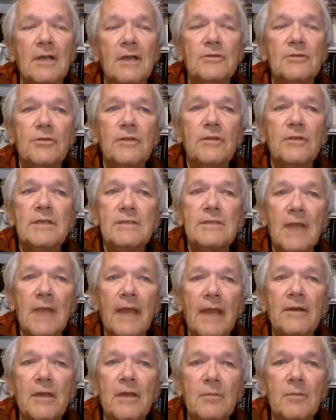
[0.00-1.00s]
So these
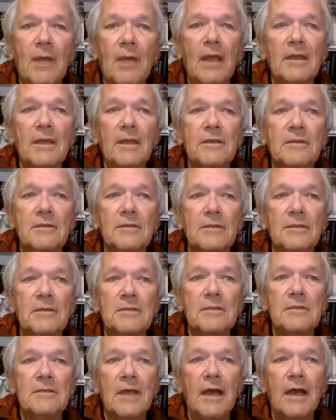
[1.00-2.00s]
cyclic
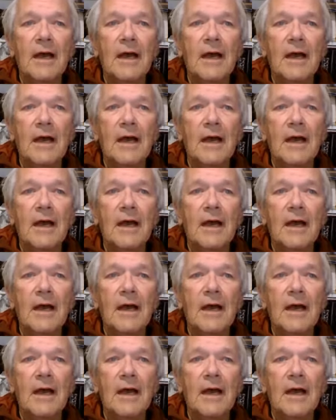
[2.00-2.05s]
molecules,